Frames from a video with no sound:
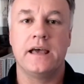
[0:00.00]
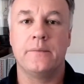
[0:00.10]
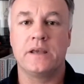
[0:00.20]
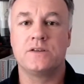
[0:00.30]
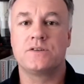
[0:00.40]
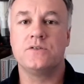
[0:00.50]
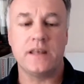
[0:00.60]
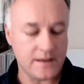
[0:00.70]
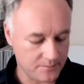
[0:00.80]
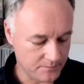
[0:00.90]
and we can do
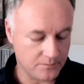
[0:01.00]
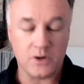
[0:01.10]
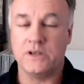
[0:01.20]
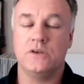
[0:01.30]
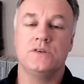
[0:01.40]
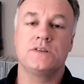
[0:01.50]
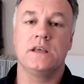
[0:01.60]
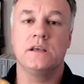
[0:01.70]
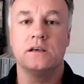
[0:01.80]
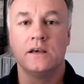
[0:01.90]
that by
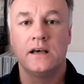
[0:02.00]
using